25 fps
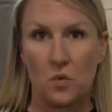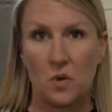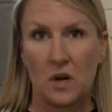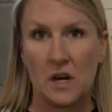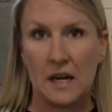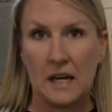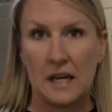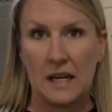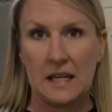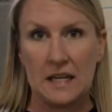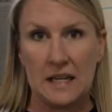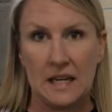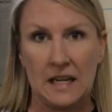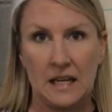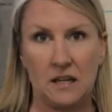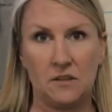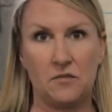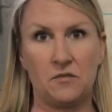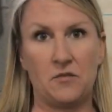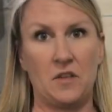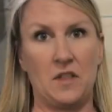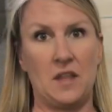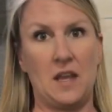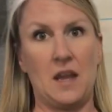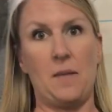we're gonna need
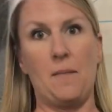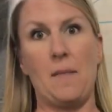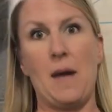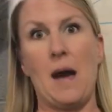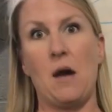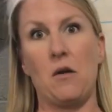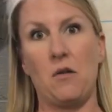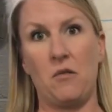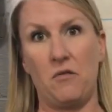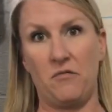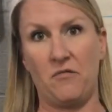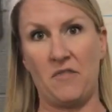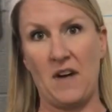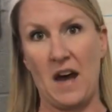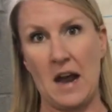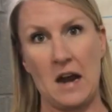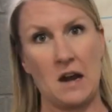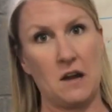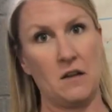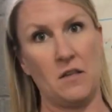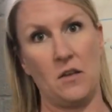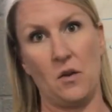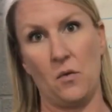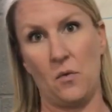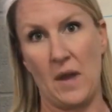for the amount of
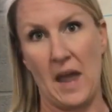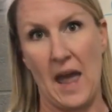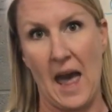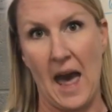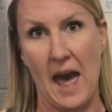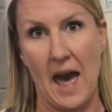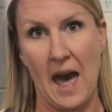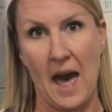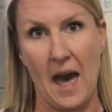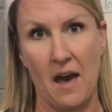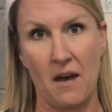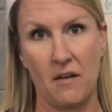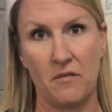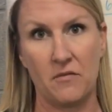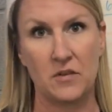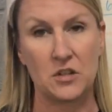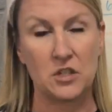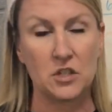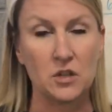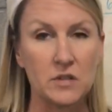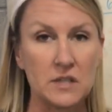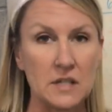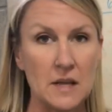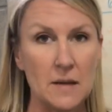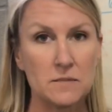fire that we have.
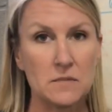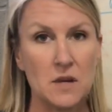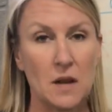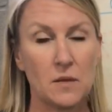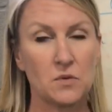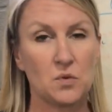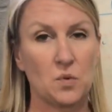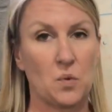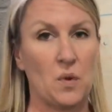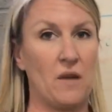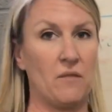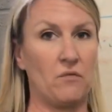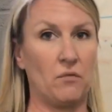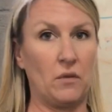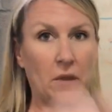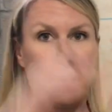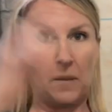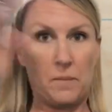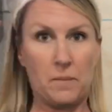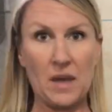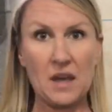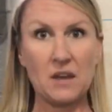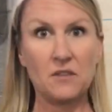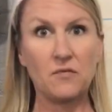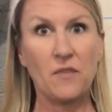So sometimes we have really
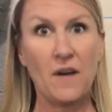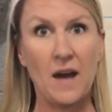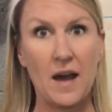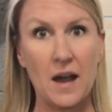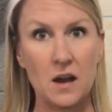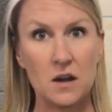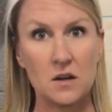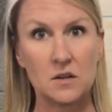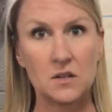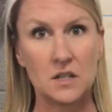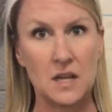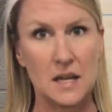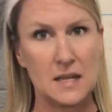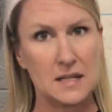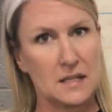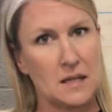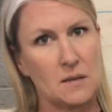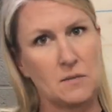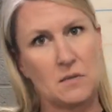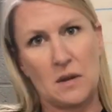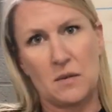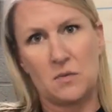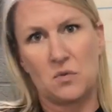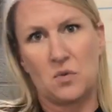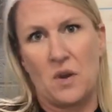big fires and
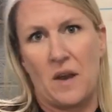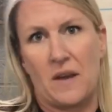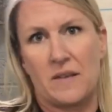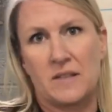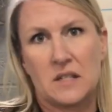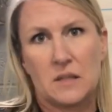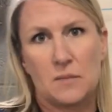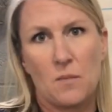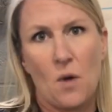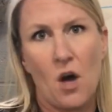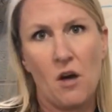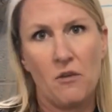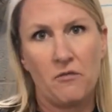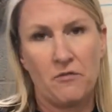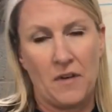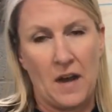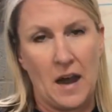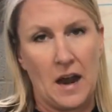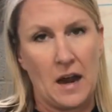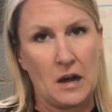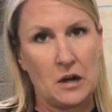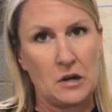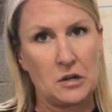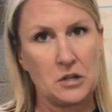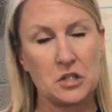sometimes we have small
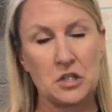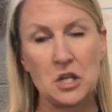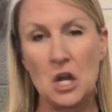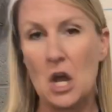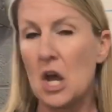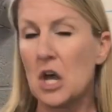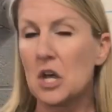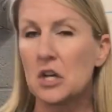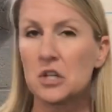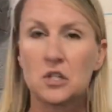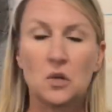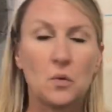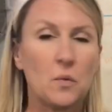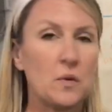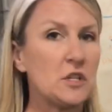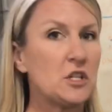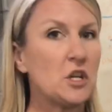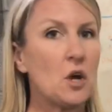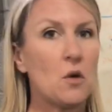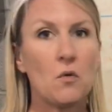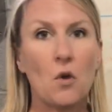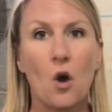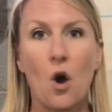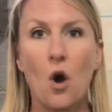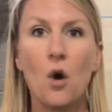fires. So we
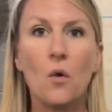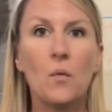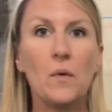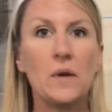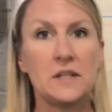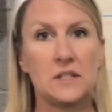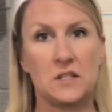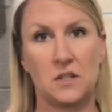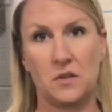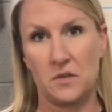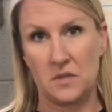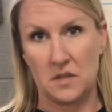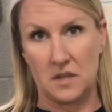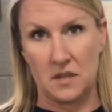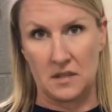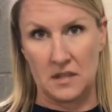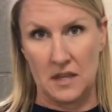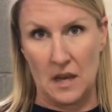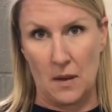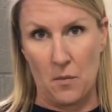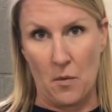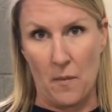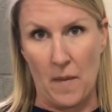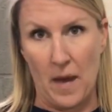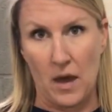don't always use the
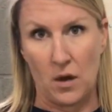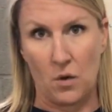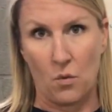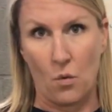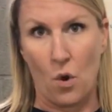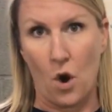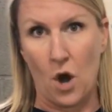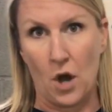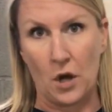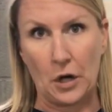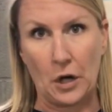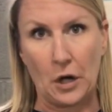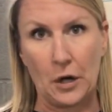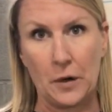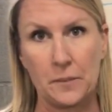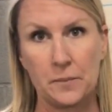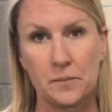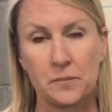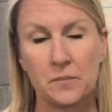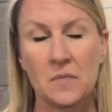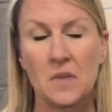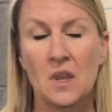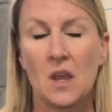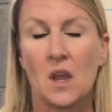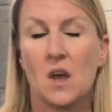same amount of water.
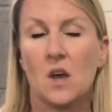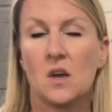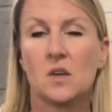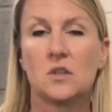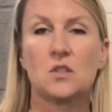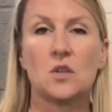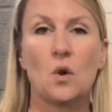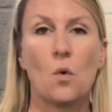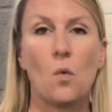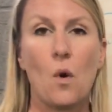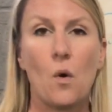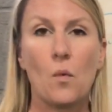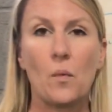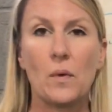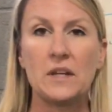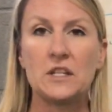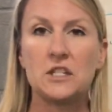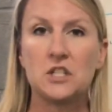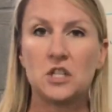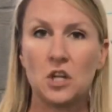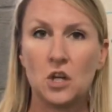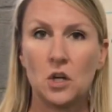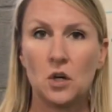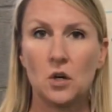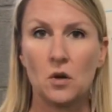So what we
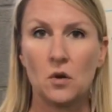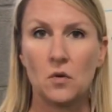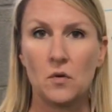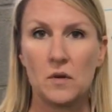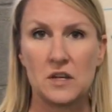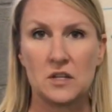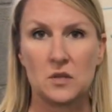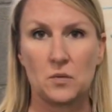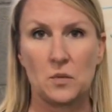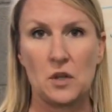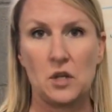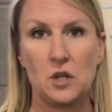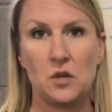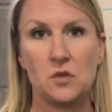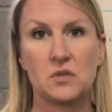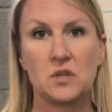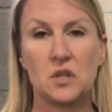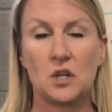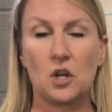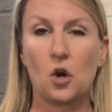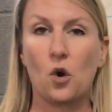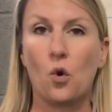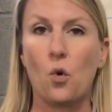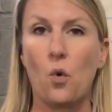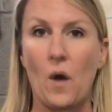do is we use
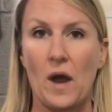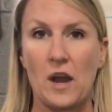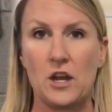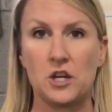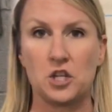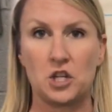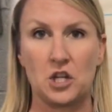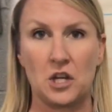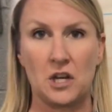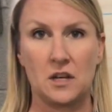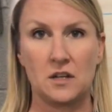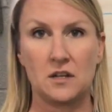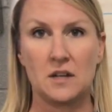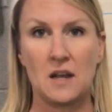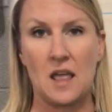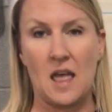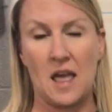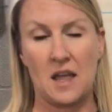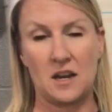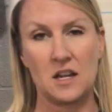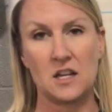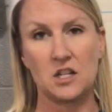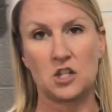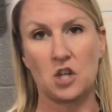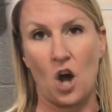an equation
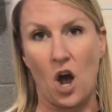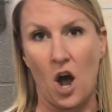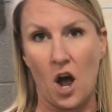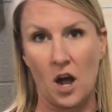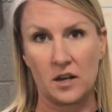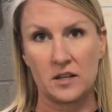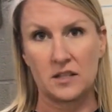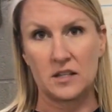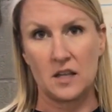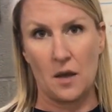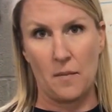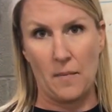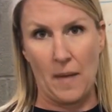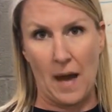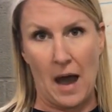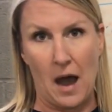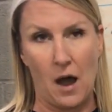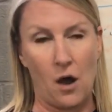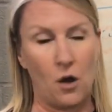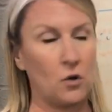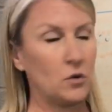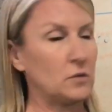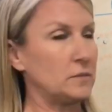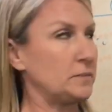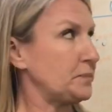and it talks
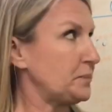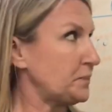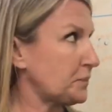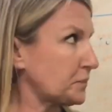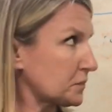about